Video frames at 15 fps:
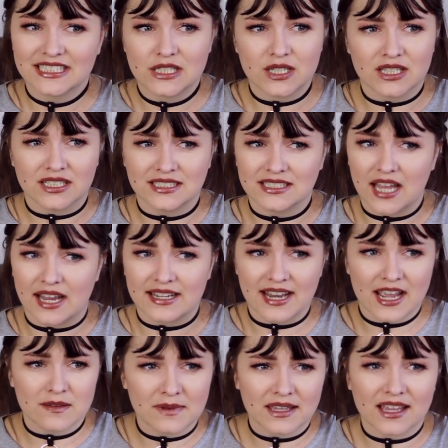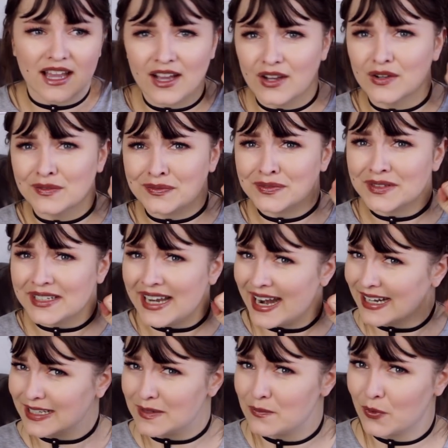the dynamic of
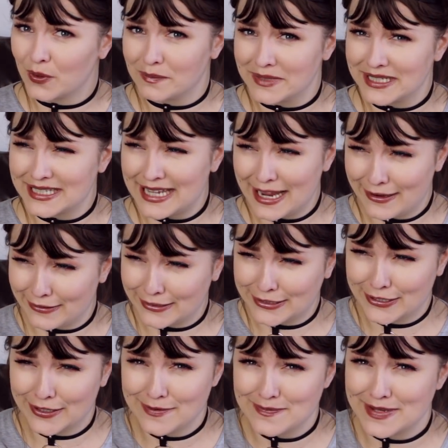Natalie Portman's character